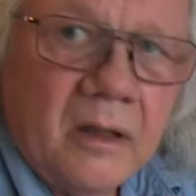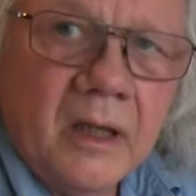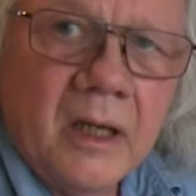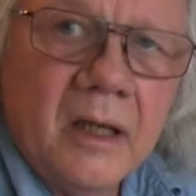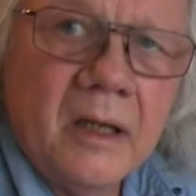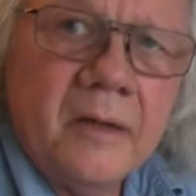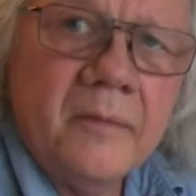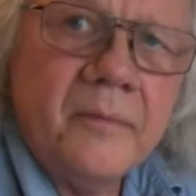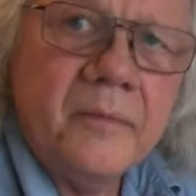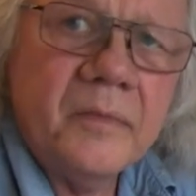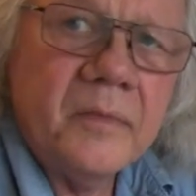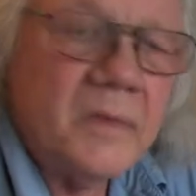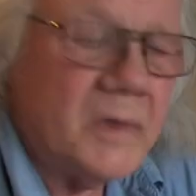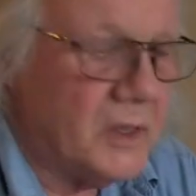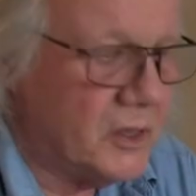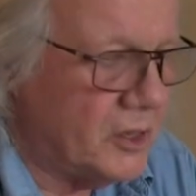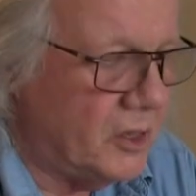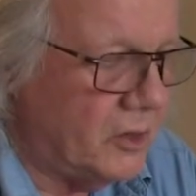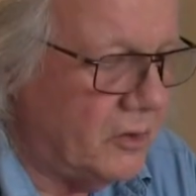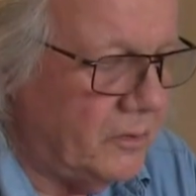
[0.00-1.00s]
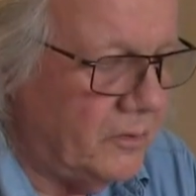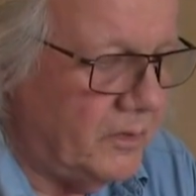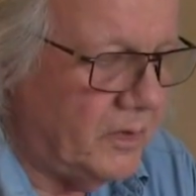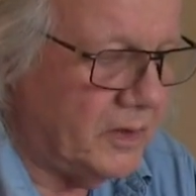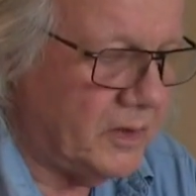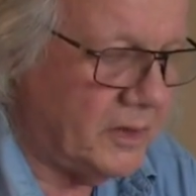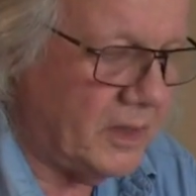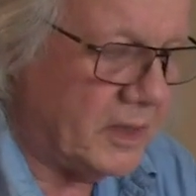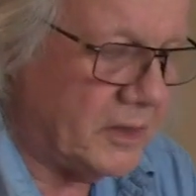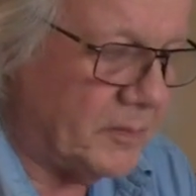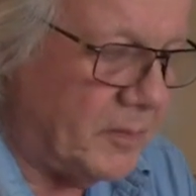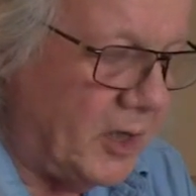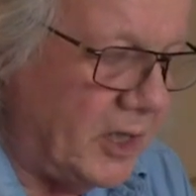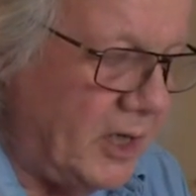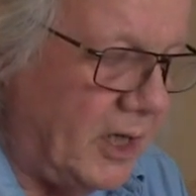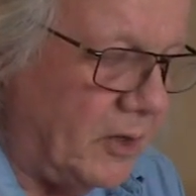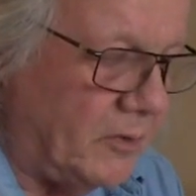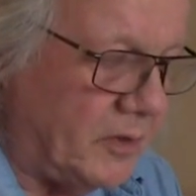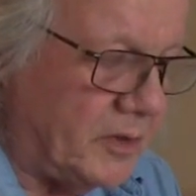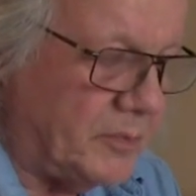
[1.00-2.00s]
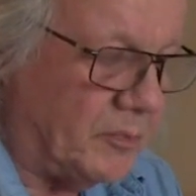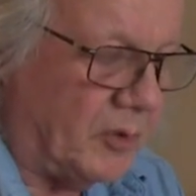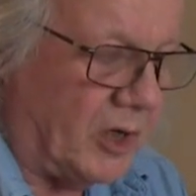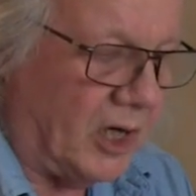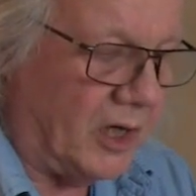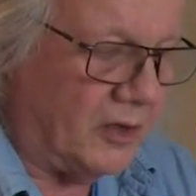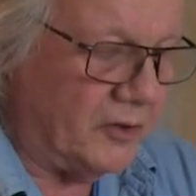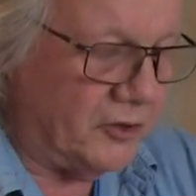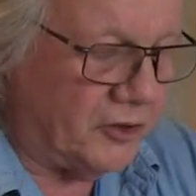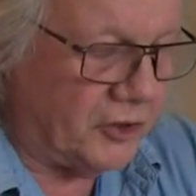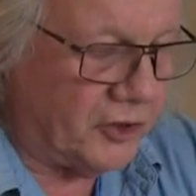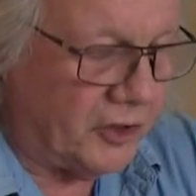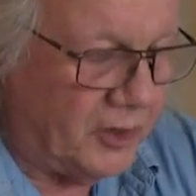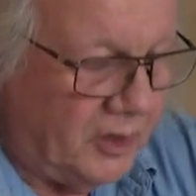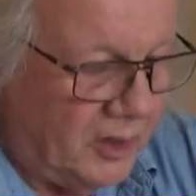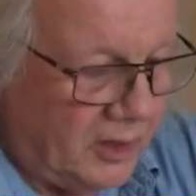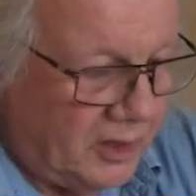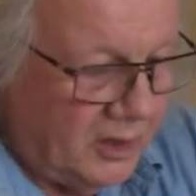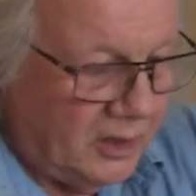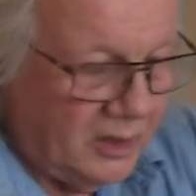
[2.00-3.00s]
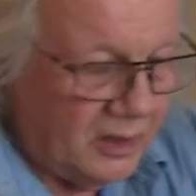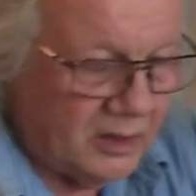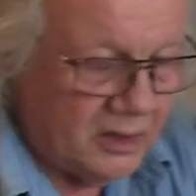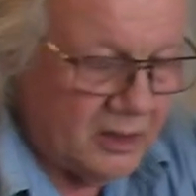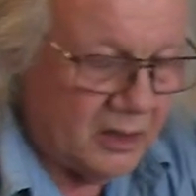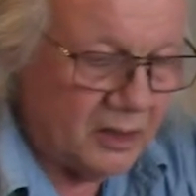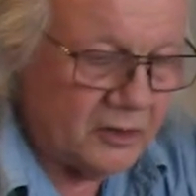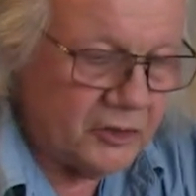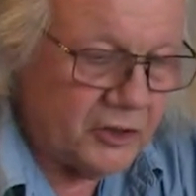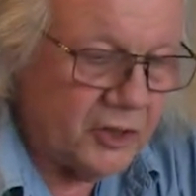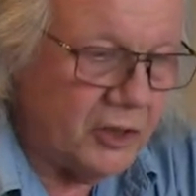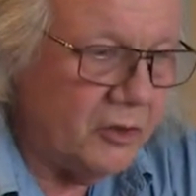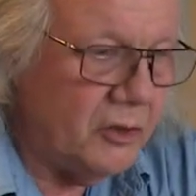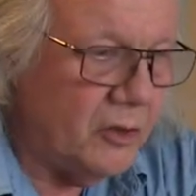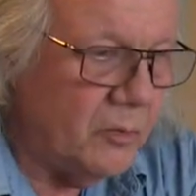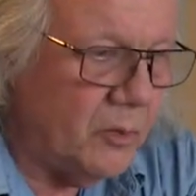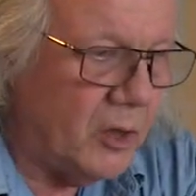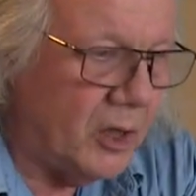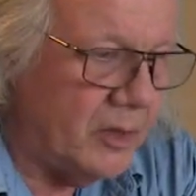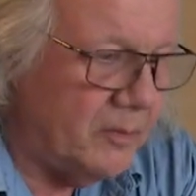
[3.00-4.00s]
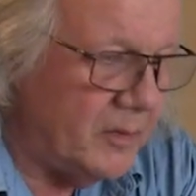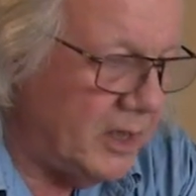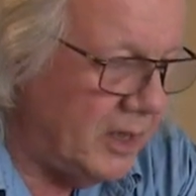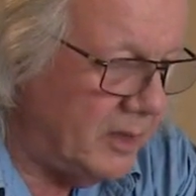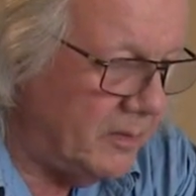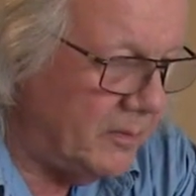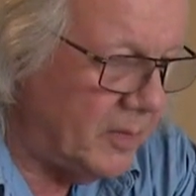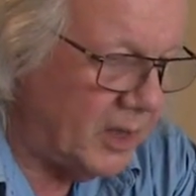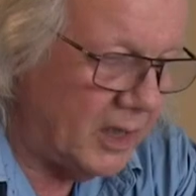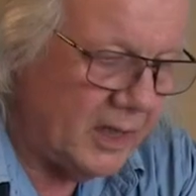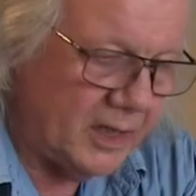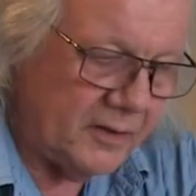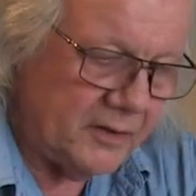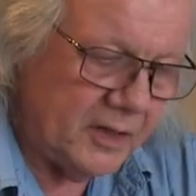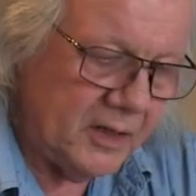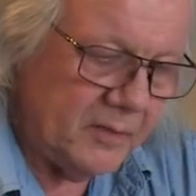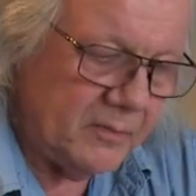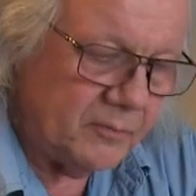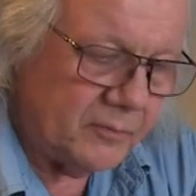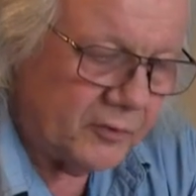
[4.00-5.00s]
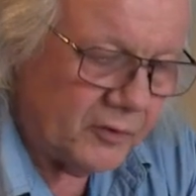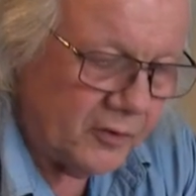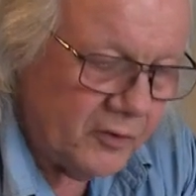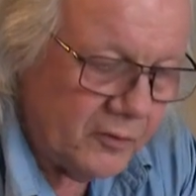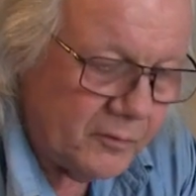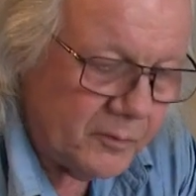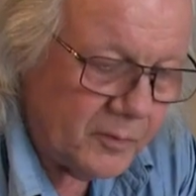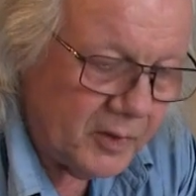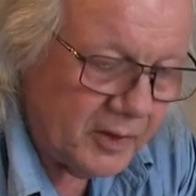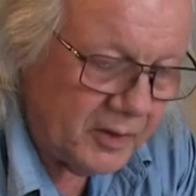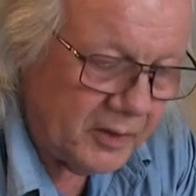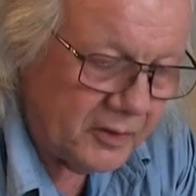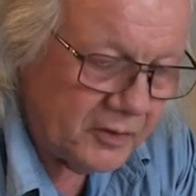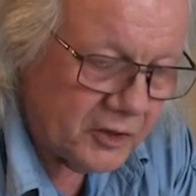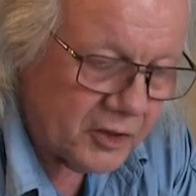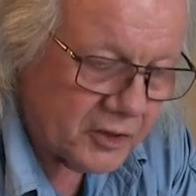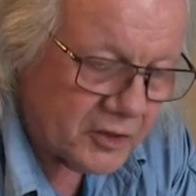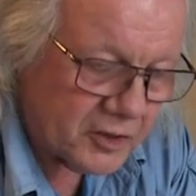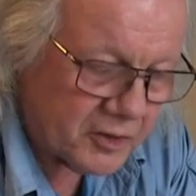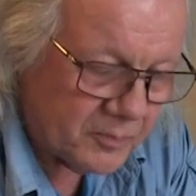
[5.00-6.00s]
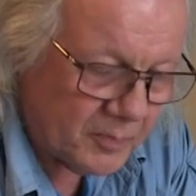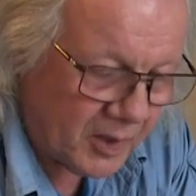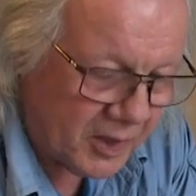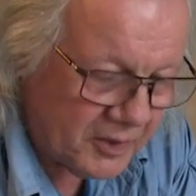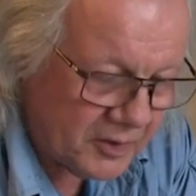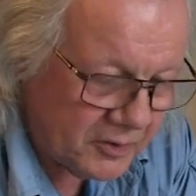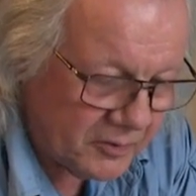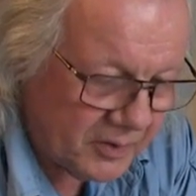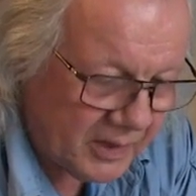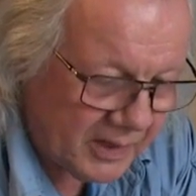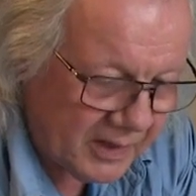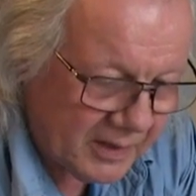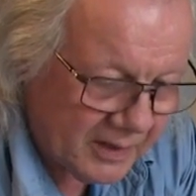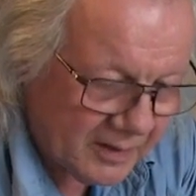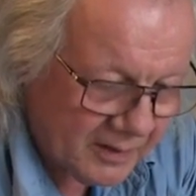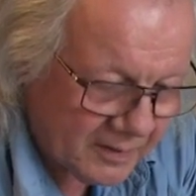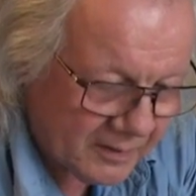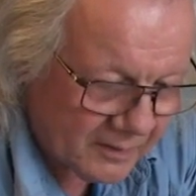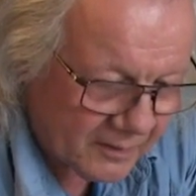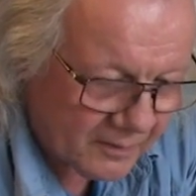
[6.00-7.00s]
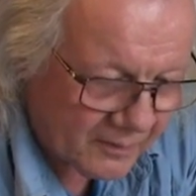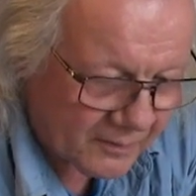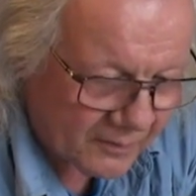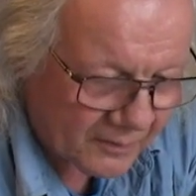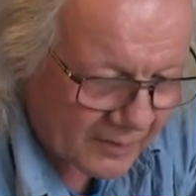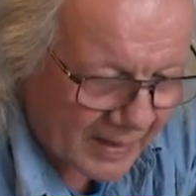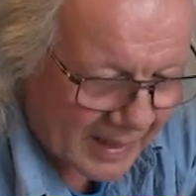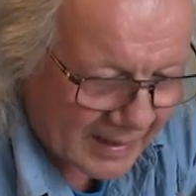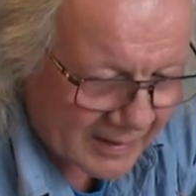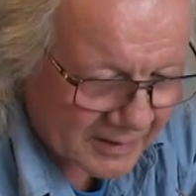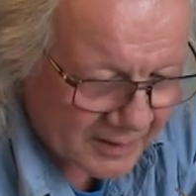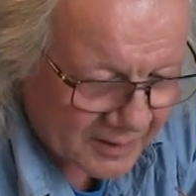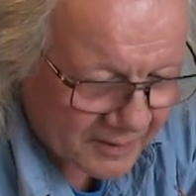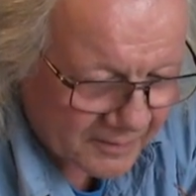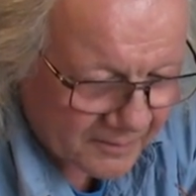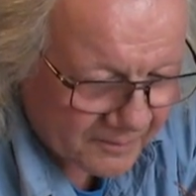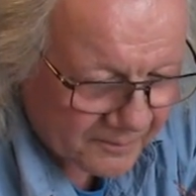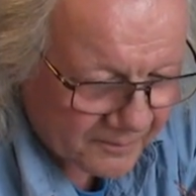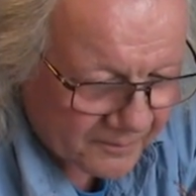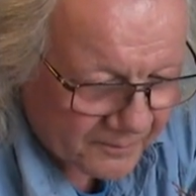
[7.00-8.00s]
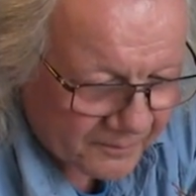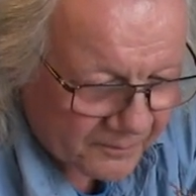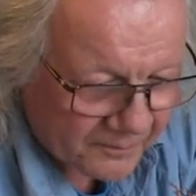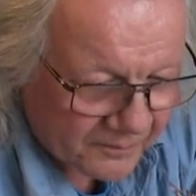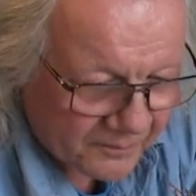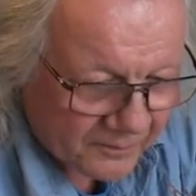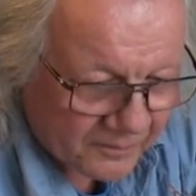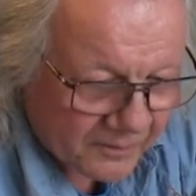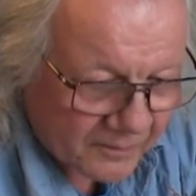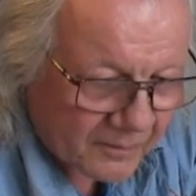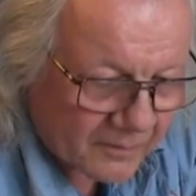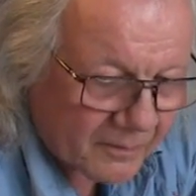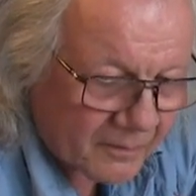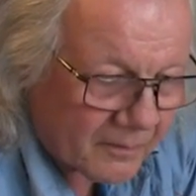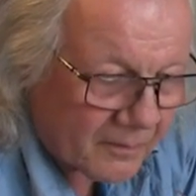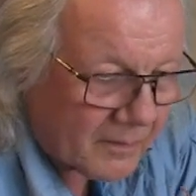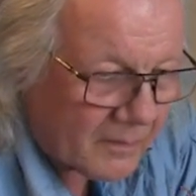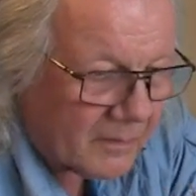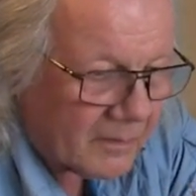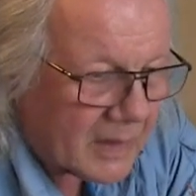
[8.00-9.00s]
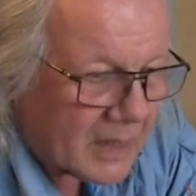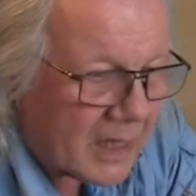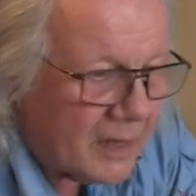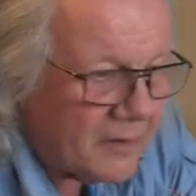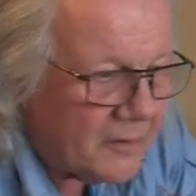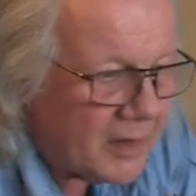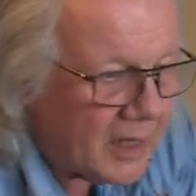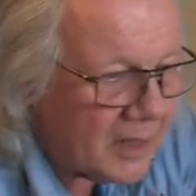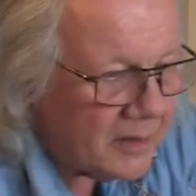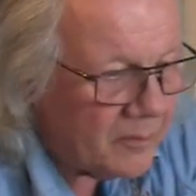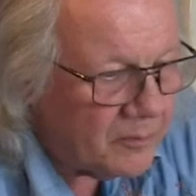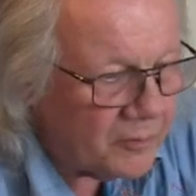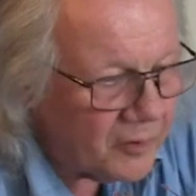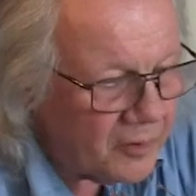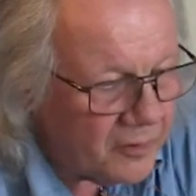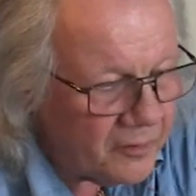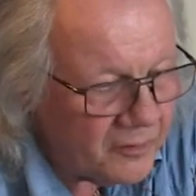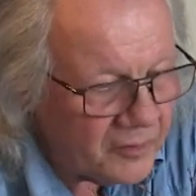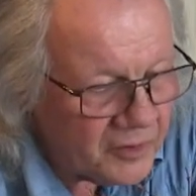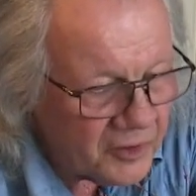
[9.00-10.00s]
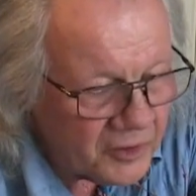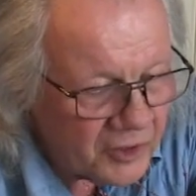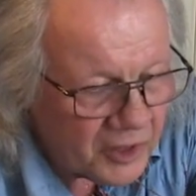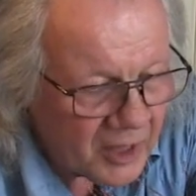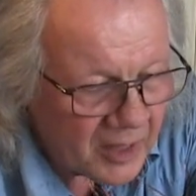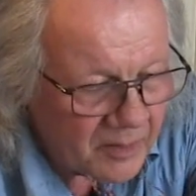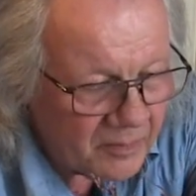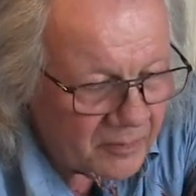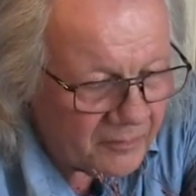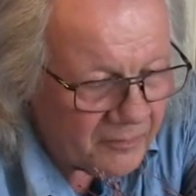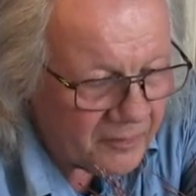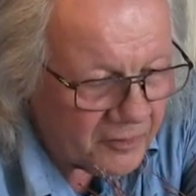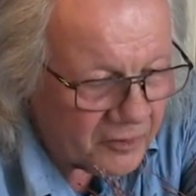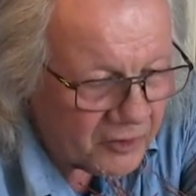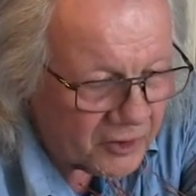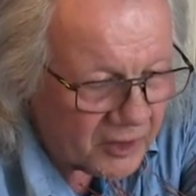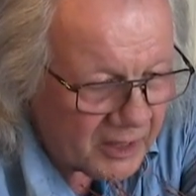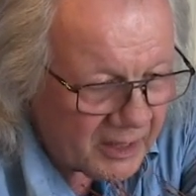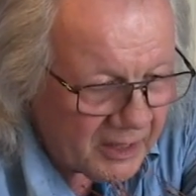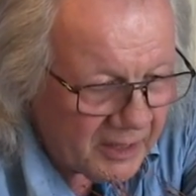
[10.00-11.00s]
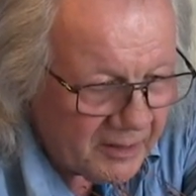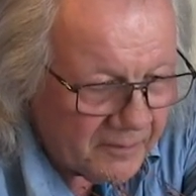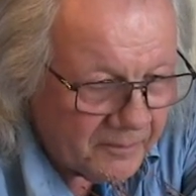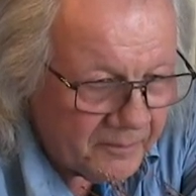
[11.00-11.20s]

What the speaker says: Yeah, so that's my lowest branch. I'll show you what I mean by the improvement just by doing that. How that improves the shape of the tree.